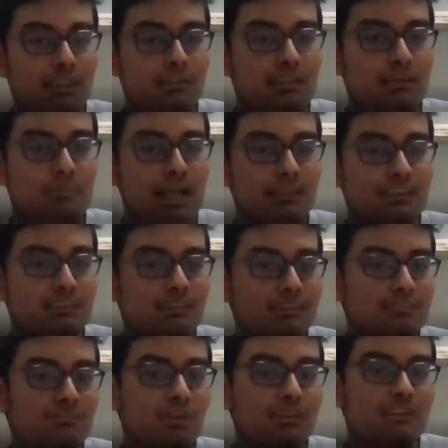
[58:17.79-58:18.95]
the maths is
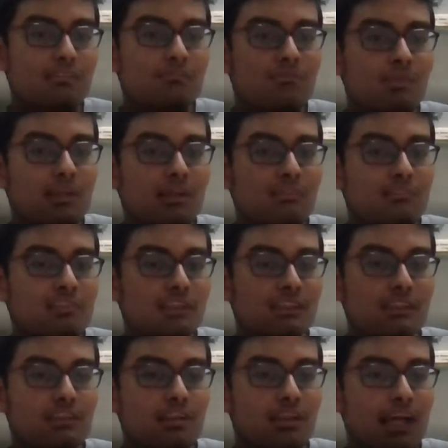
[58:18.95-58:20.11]
more simpler
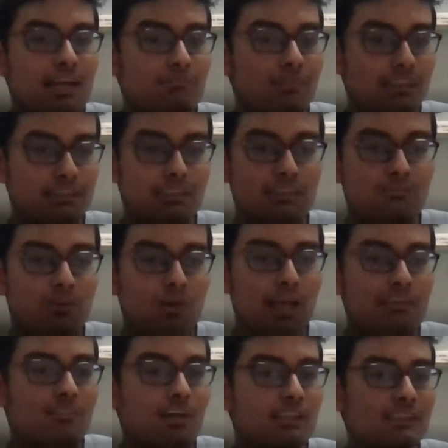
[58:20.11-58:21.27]
version, right? And maths is more
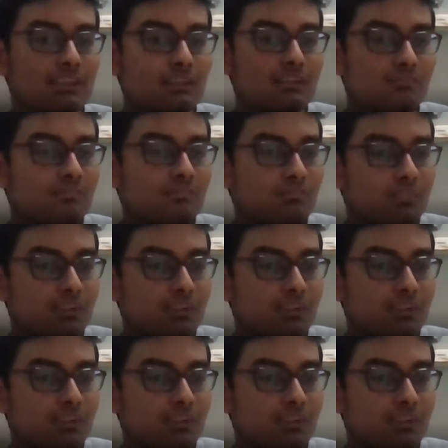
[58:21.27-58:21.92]
advanced. So